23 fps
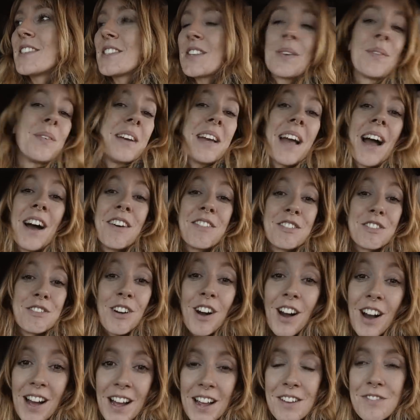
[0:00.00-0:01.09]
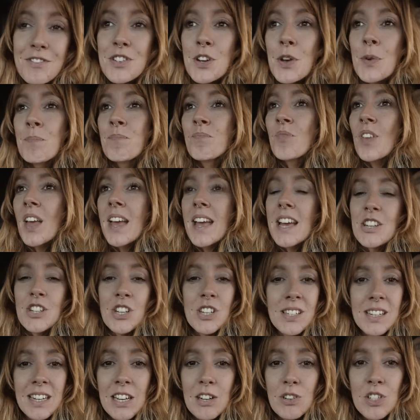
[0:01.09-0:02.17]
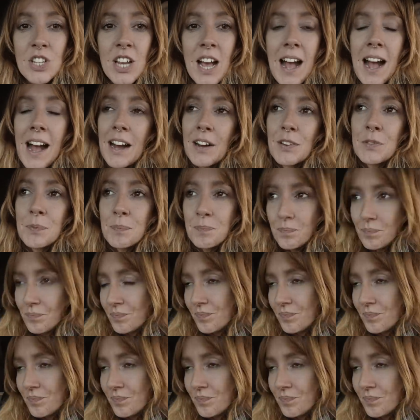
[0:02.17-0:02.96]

so we have arrived. It's just a little town.